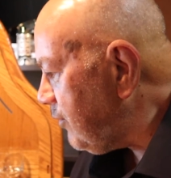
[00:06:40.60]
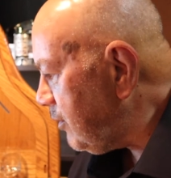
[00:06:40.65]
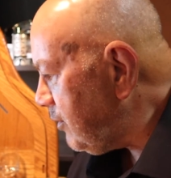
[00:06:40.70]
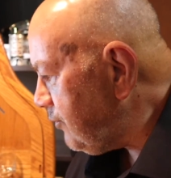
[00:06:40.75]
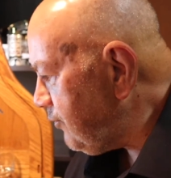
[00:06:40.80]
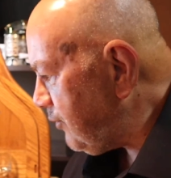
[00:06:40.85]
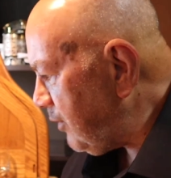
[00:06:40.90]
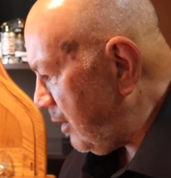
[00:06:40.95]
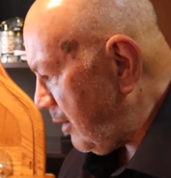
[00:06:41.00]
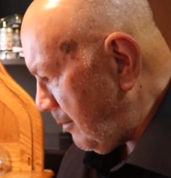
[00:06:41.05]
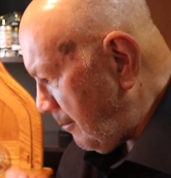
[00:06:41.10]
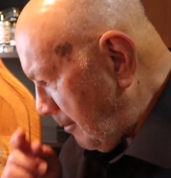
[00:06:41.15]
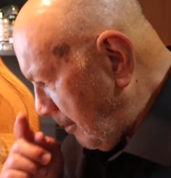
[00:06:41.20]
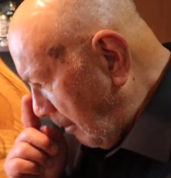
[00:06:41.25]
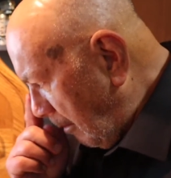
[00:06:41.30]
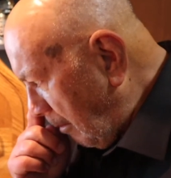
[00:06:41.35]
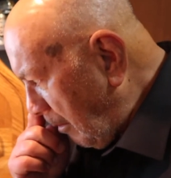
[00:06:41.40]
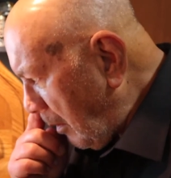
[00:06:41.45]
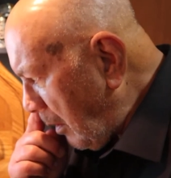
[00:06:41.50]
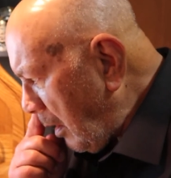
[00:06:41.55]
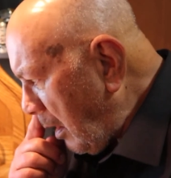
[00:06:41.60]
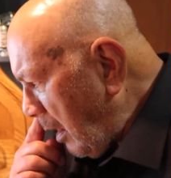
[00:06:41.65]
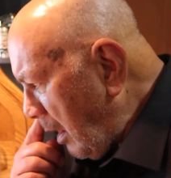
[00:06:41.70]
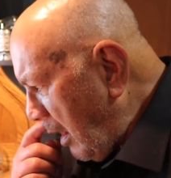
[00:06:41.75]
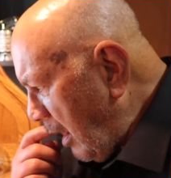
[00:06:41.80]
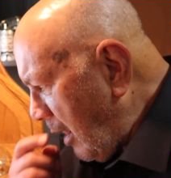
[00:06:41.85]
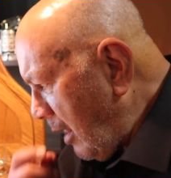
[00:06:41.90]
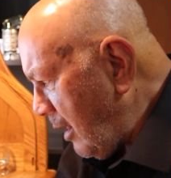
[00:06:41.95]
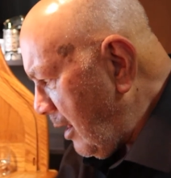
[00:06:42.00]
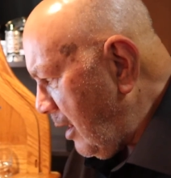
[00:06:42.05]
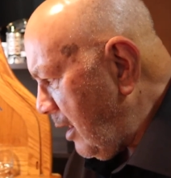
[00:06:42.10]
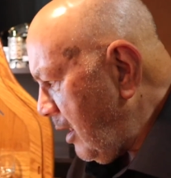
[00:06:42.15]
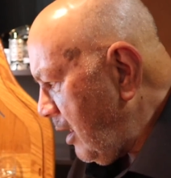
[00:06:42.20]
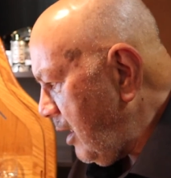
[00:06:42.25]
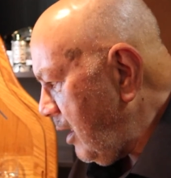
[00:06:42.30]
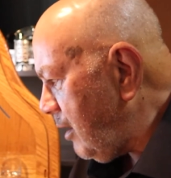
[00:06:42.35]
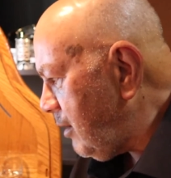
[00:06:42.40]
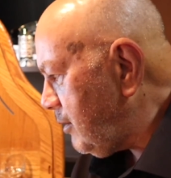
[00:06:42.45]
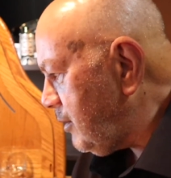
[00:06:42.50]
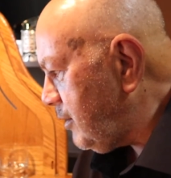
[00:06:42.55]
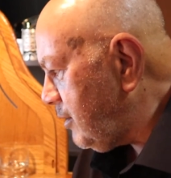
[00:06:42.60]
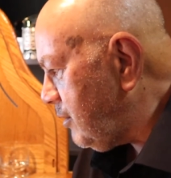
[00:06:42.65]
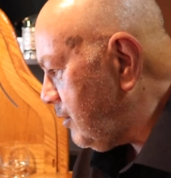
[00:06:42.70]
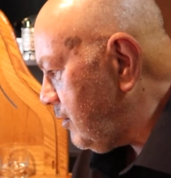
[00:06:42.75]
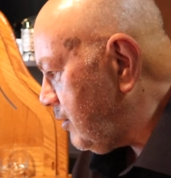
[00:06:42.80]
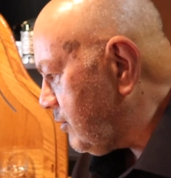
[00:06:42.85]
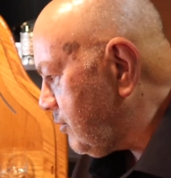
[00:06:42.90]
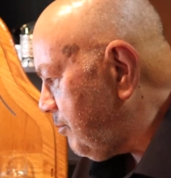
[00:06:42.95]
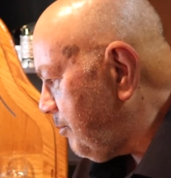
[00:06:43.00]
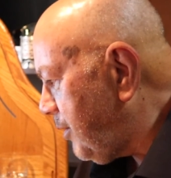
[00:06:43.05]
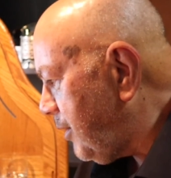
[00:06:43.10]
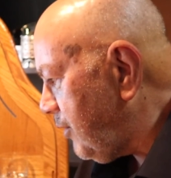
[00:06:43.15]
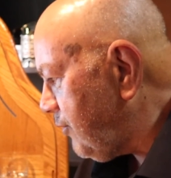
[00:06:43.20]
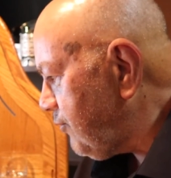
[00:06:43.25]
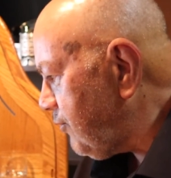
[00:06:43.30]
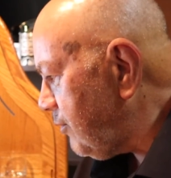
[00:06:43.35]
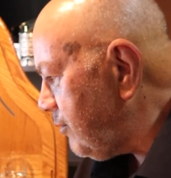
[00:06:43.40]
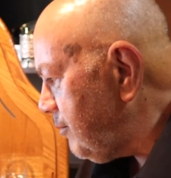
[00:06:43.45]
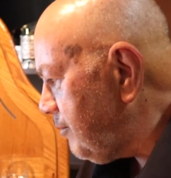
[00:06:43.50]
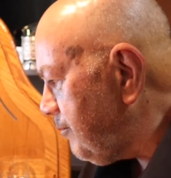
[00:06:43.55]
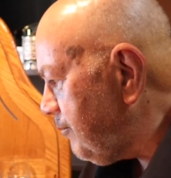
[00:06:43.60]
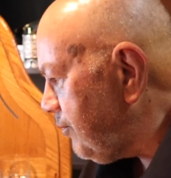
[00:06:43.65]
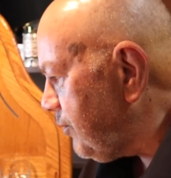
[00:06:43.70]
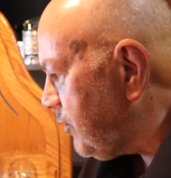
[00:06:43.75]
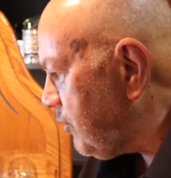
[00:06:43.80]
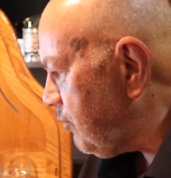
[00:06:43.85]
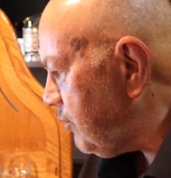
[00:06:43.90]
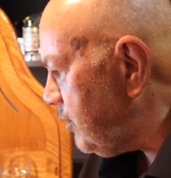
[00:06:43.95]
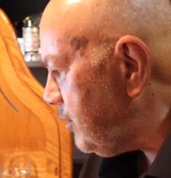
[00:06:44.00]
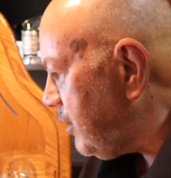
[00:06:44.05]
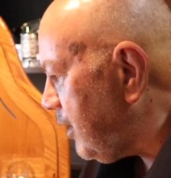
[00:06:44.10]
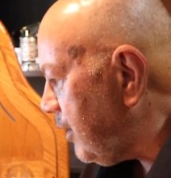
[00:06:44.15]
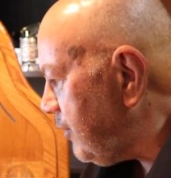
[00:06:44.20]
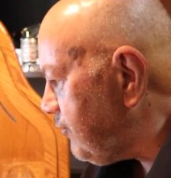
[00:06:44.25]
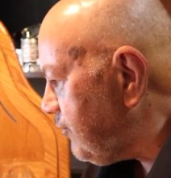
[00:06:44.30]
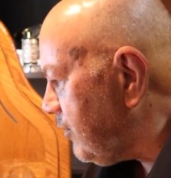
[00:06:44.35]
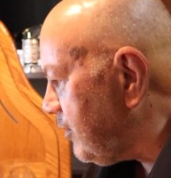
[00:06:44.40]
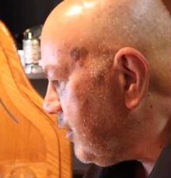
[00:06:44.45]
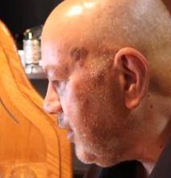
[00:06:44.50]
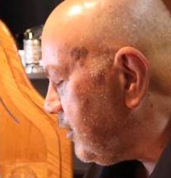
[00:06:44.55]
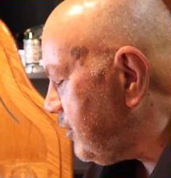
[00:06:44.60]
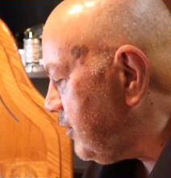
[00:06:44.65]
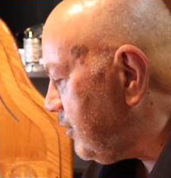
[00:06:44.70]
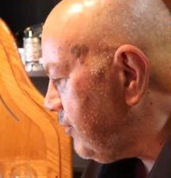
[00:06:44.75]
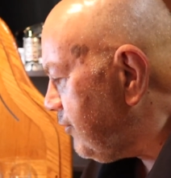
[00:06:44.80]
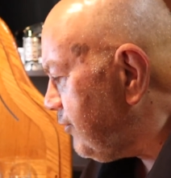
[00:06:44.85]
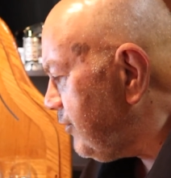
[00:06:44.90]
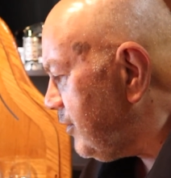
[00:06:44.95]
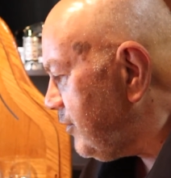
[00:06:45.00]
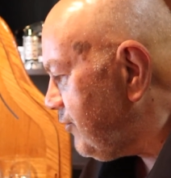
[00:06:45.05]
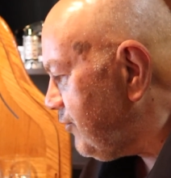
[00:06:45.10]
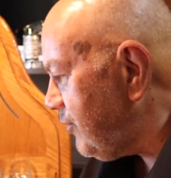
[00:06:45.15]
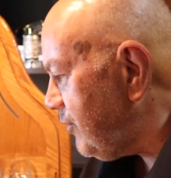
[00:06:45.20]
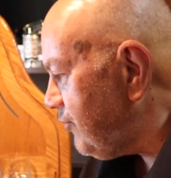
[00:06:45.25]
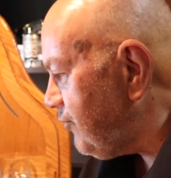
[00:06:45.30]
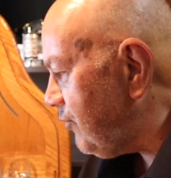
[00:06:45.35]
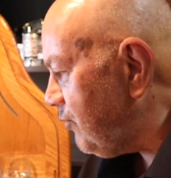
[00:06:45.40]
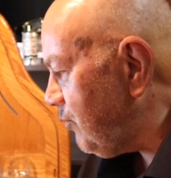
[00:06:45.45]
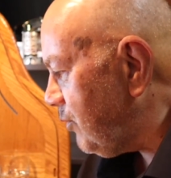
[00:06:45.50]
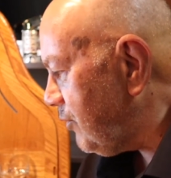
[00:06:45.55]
on her cheek. Helen looked puzzled. Realizing that the decision